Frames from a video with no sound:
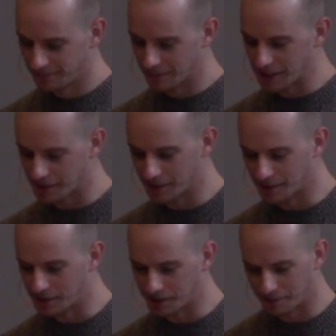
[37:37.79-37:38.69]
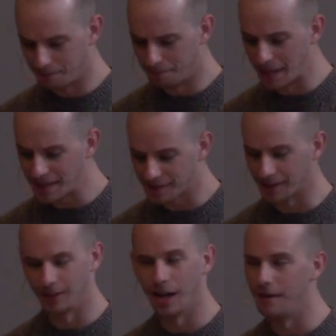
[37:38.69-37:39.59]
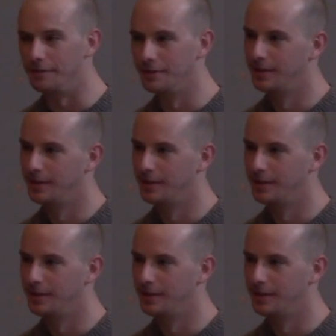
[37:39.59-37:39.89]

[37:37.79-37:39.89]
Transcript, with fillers: This is just basic love.